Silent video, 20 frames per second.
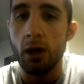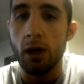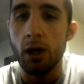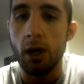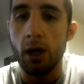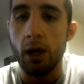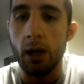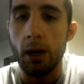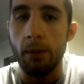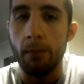
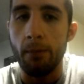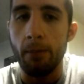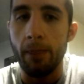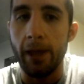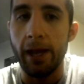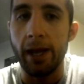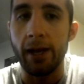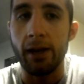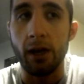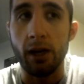
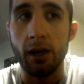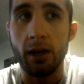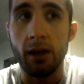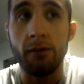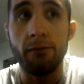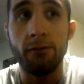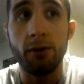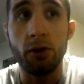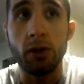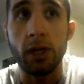And a
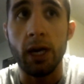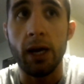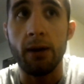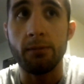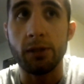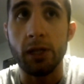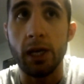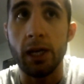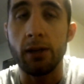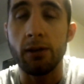few
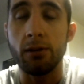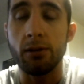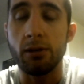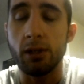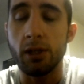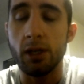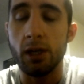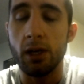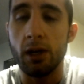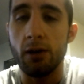times I
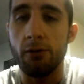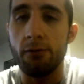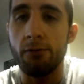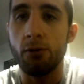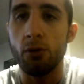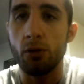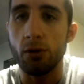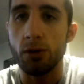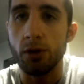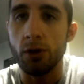used
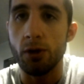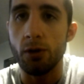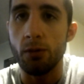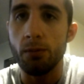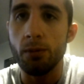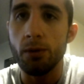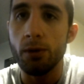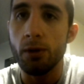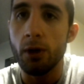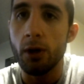full
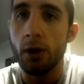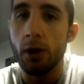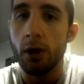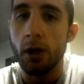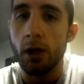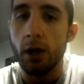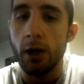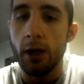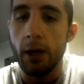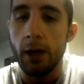scoop.
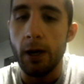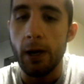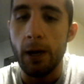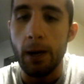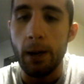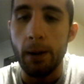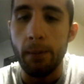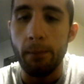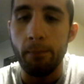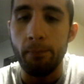
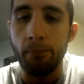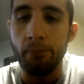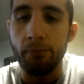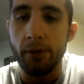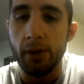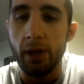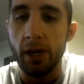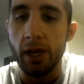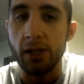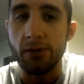Um,
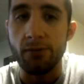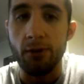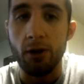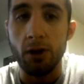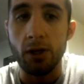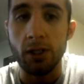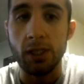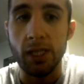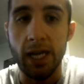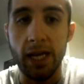as
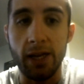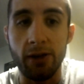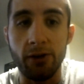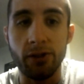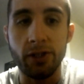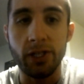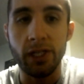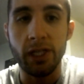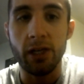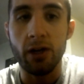far as
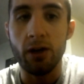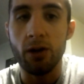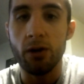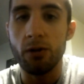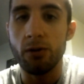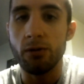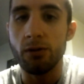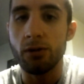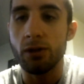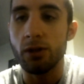energy
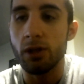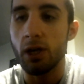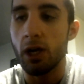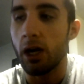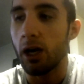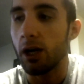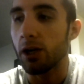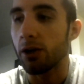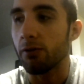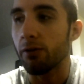goes,
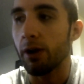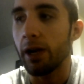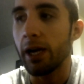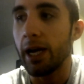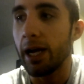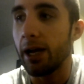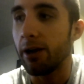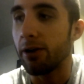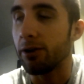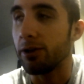
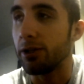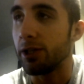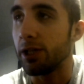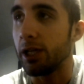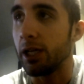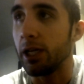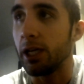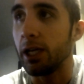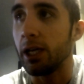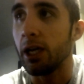great
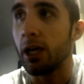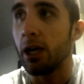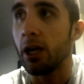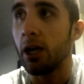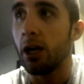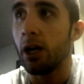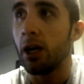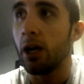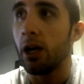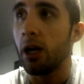energy,
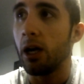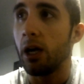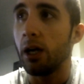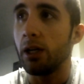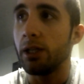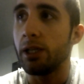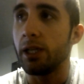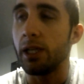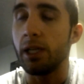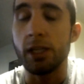
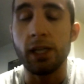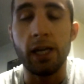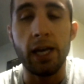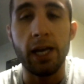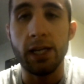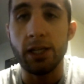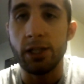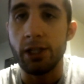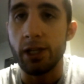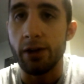didn't
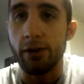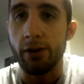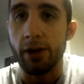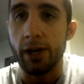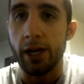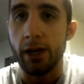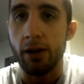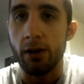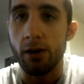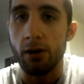get
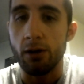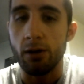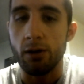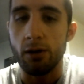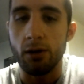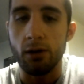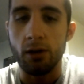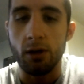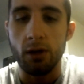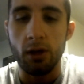jittery at
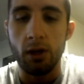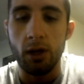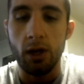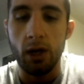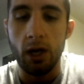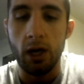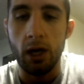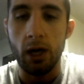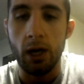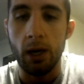all.
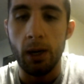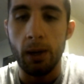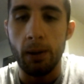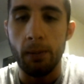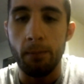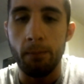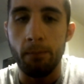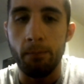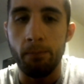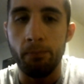
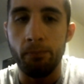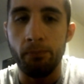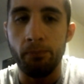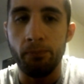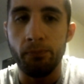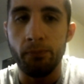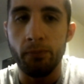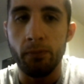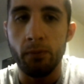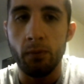
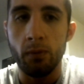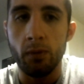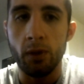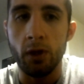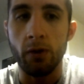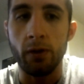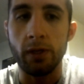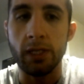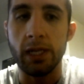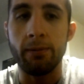
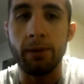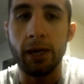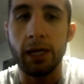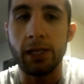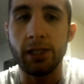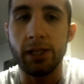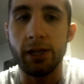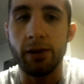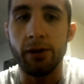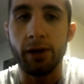The only time I
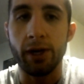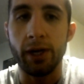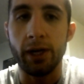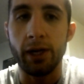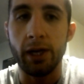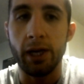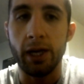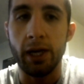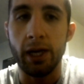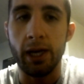got
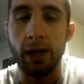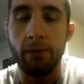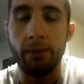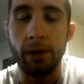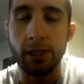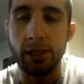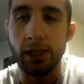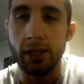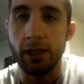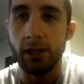jittery, and I
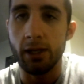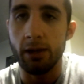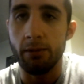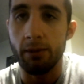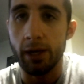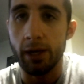mentioned